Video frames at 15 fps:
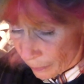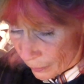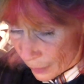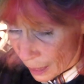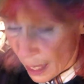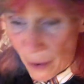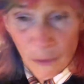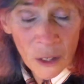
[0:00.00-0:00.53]

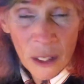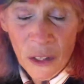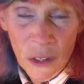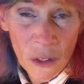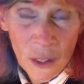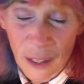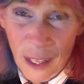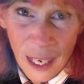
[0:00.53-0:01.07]
covering
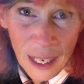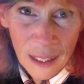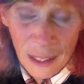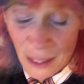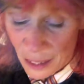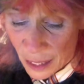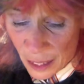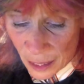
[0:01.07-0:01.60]
certain things,
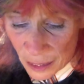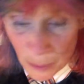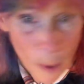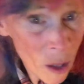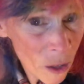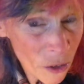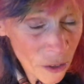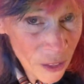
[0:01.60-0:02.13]

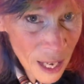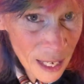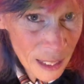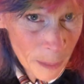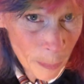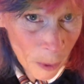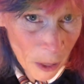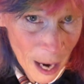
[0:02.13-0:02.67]
smaller things
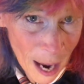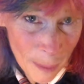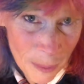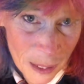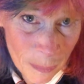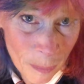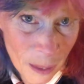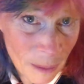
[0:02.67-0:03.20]

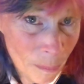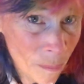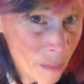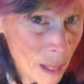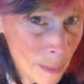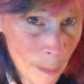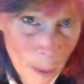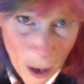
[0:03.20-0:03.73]
perhaps, but
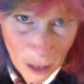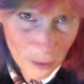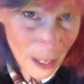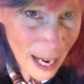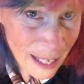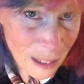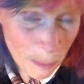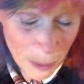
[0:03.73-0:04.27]
maybe part of it
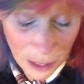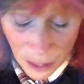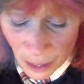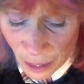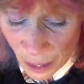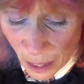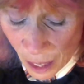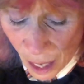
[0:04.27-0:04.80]
had to be
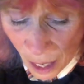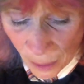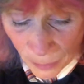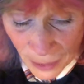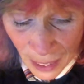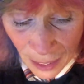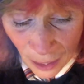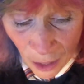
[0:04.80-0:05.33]

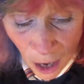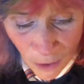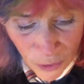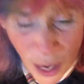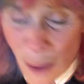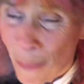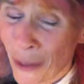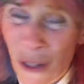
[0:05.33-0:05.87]
taken off.
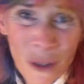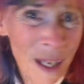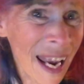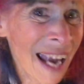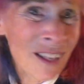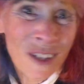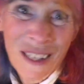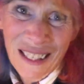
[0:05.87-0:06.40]
But you
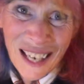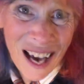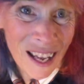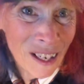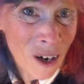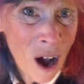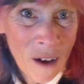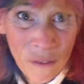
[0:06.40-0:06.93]
can't just cut
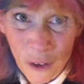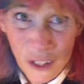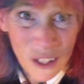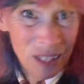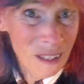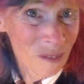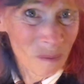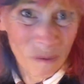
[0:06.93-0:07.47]
it off or
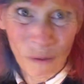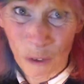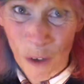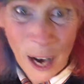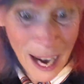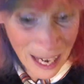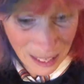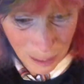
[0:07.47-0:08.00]
just
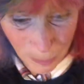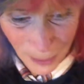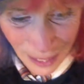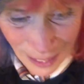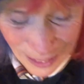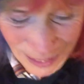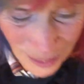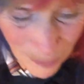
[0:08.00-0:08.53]
frays,
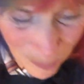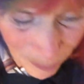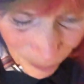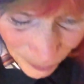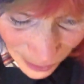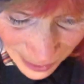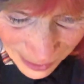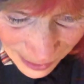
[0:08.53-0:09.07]
because
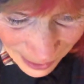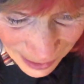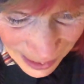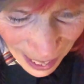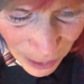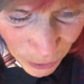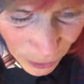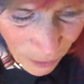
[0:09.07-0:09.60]
it's
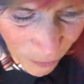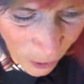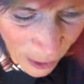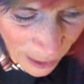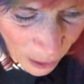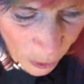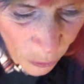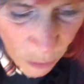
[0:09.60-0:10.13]
actually very
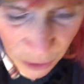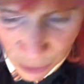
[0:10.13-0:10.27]
loose